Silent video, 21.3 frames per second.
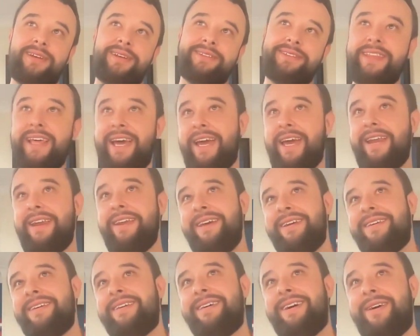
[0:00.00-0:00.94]
So then
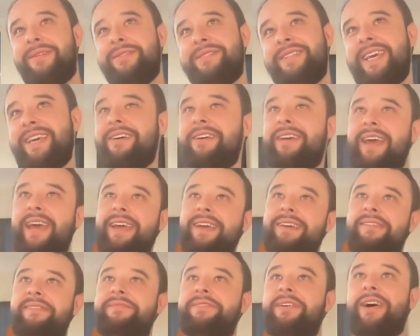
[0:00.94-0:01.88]
I was like,
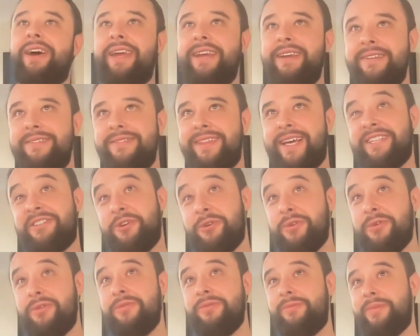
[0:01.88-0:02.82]
okay, fine, that's
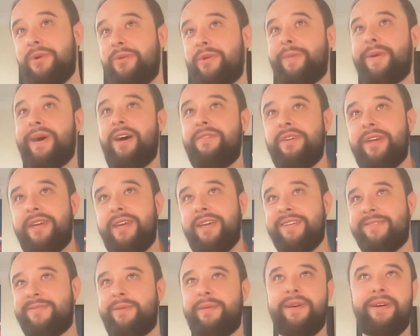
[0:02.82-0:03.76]
cool. But what about other
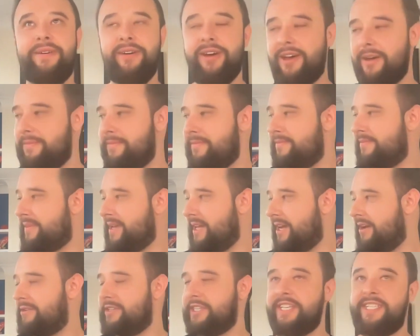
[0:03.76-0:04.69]
keys? What about
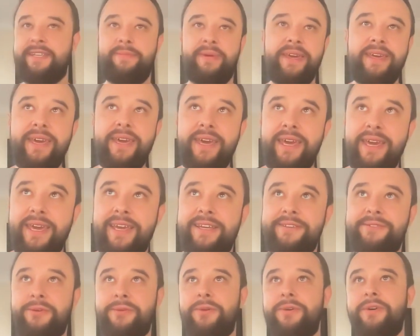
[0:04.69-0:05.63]
GCP
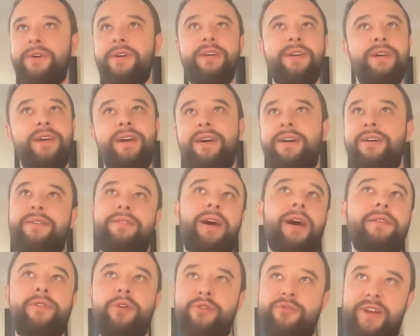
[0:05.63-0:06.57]
keys or
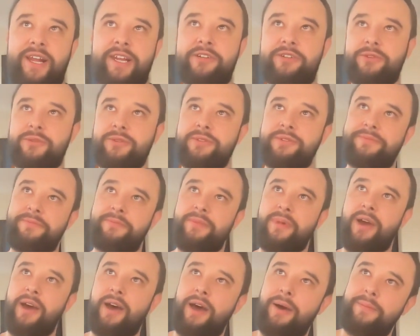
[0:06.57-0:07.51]
other credentials?
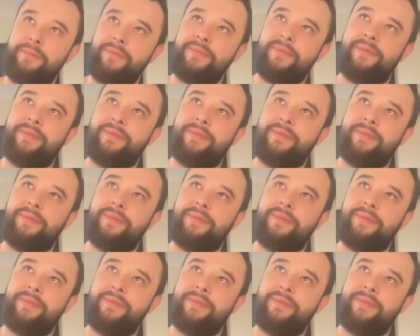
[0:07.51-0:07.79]
It